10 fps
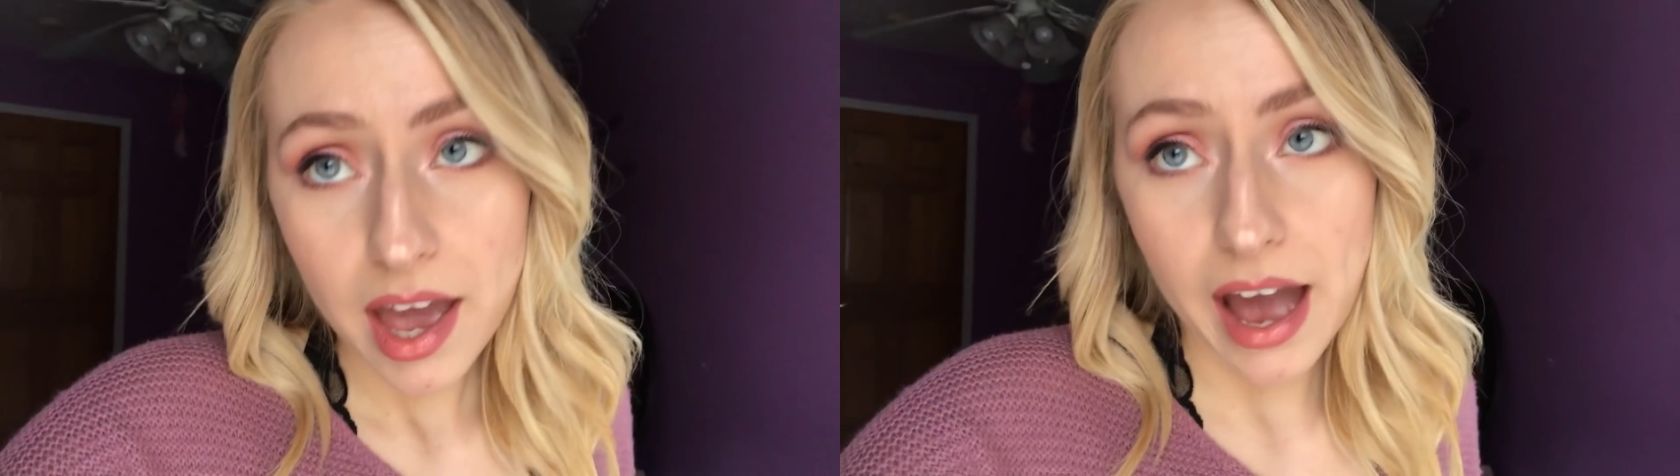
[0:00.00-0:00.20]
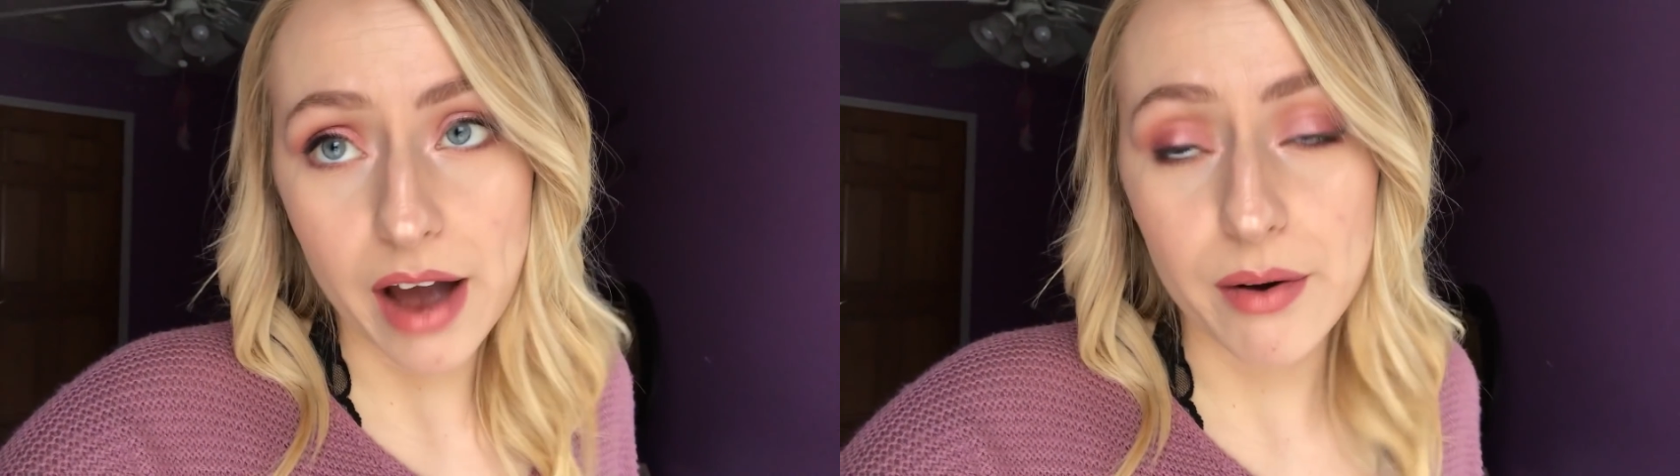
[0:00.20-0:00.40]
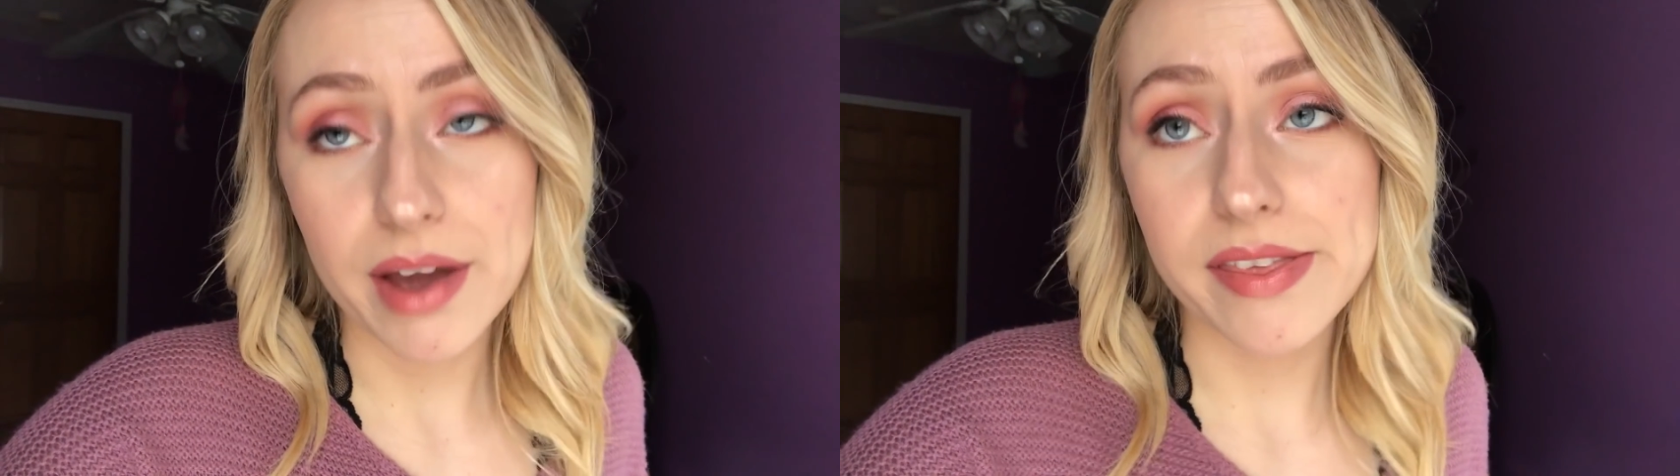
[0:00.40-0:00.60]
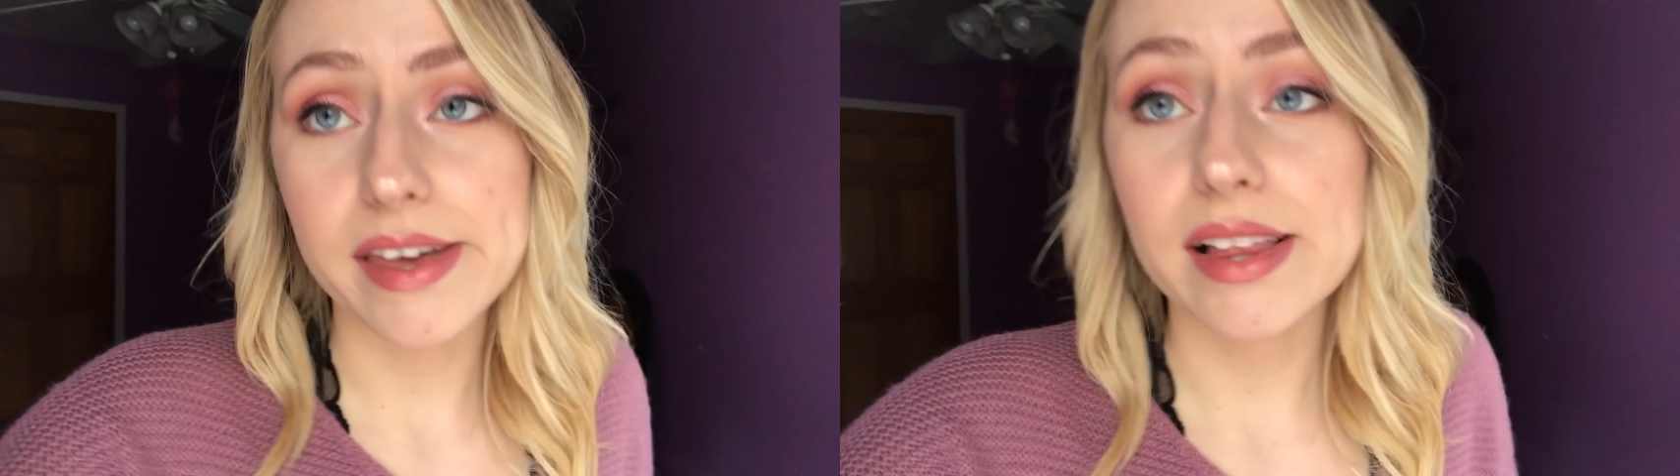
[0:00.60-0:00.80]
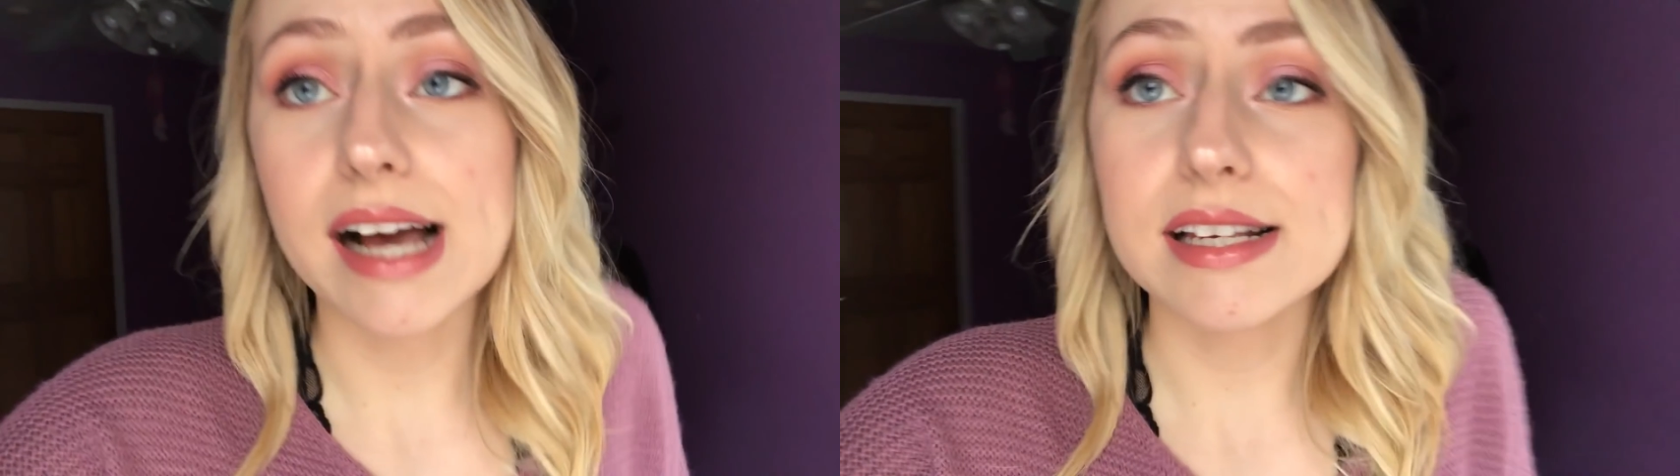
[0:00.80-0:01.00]
how I
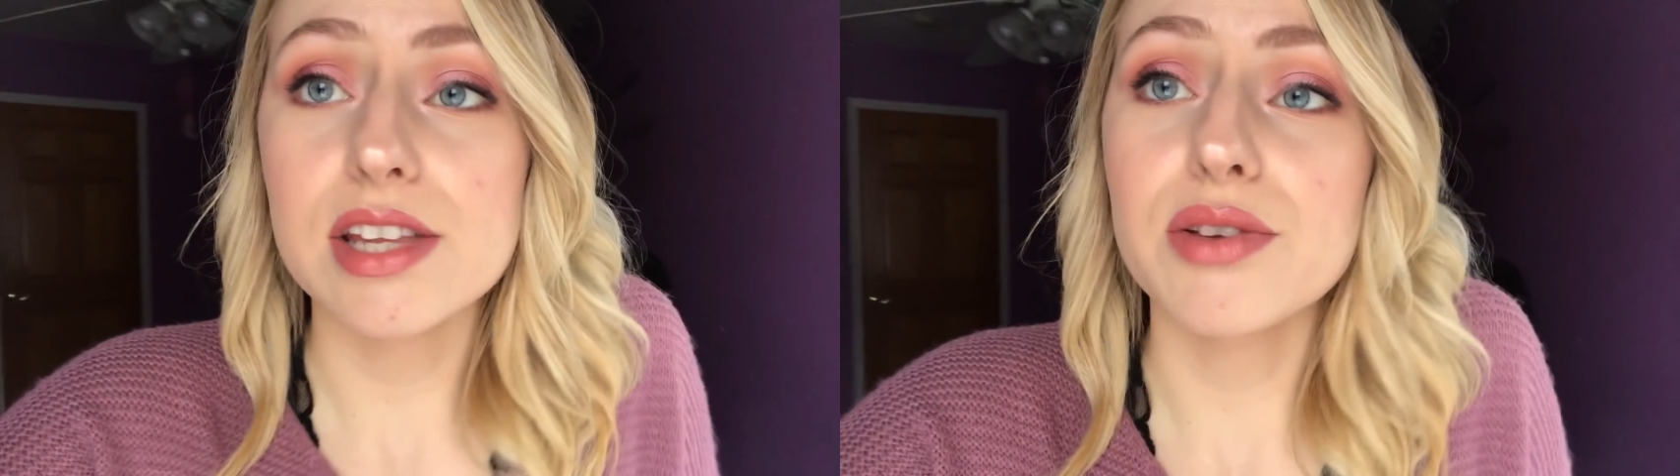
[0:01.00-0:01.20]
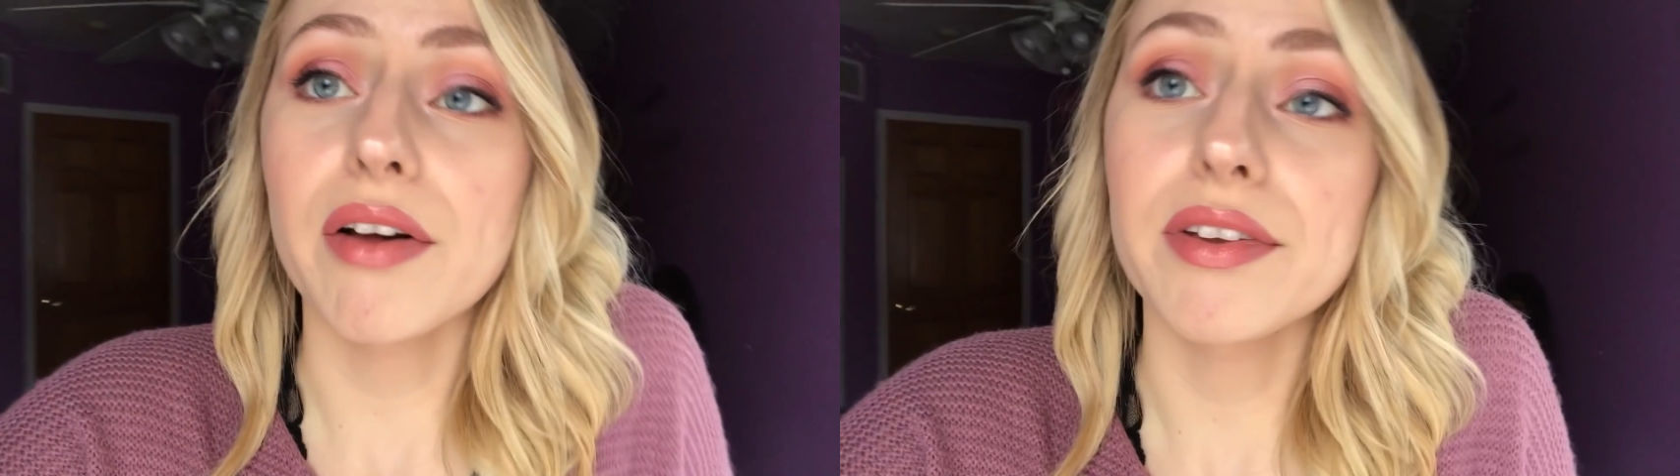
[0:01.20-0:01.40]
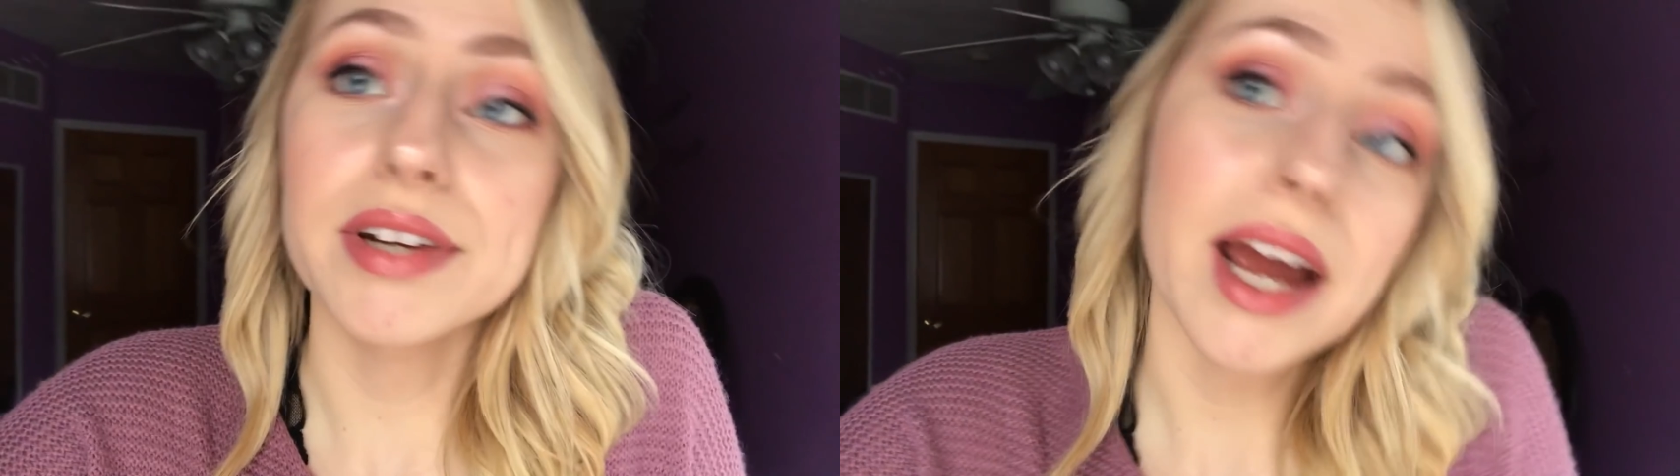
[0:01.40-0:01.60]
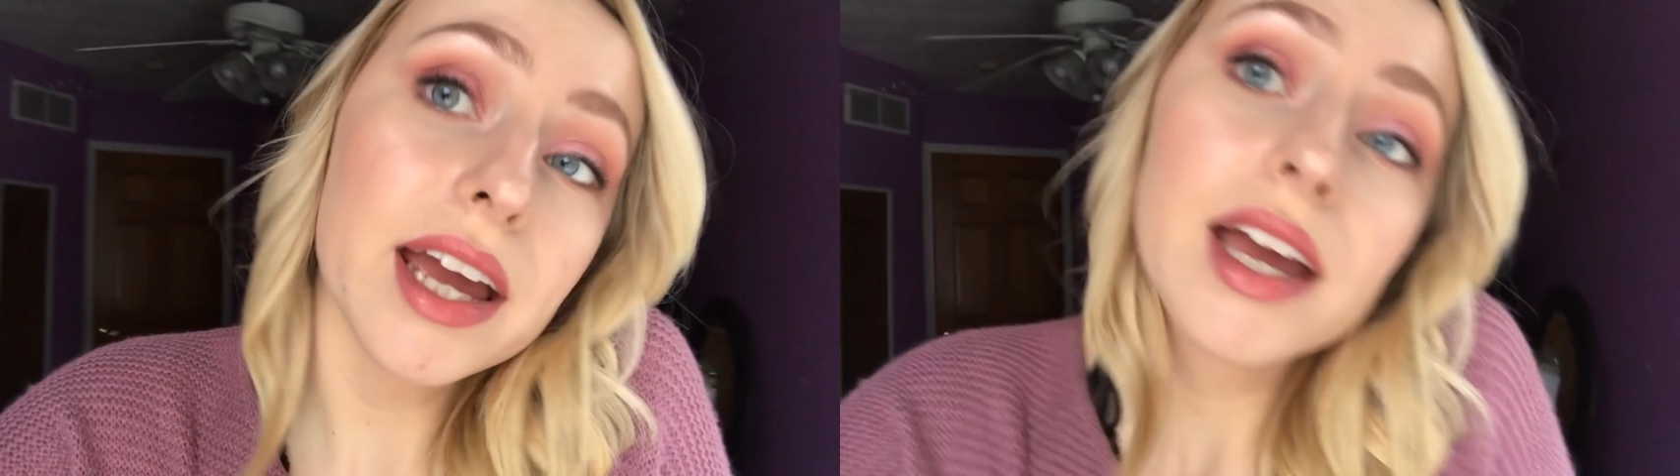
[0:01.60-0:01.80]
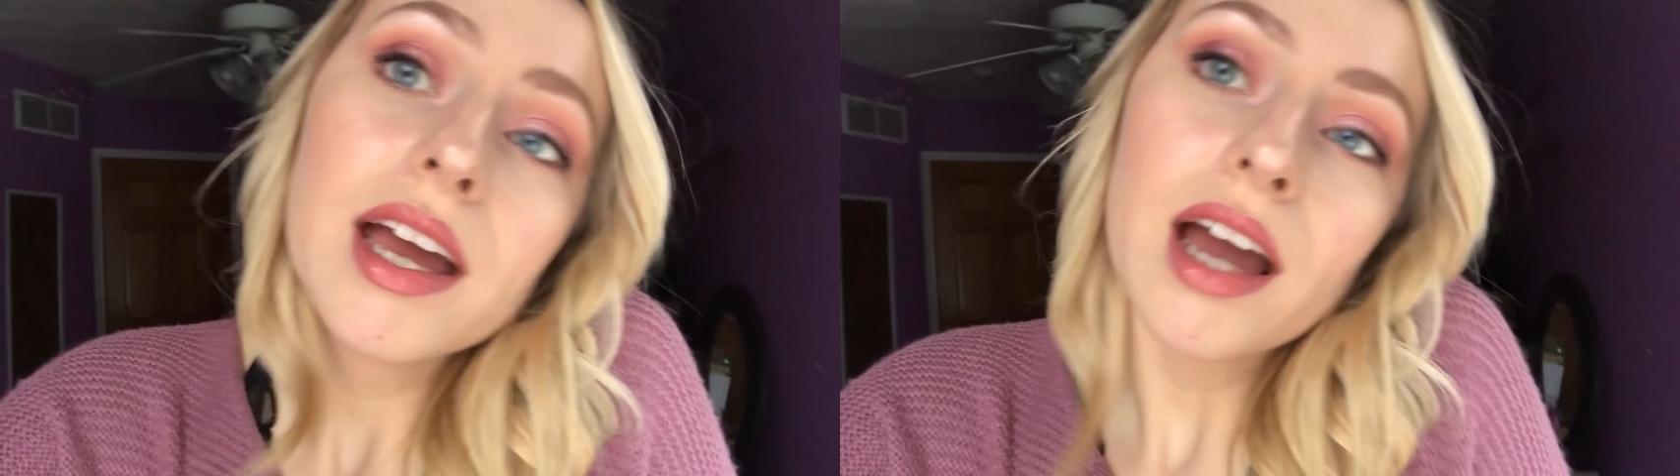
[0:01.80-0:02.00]
think it lasted throughout the night.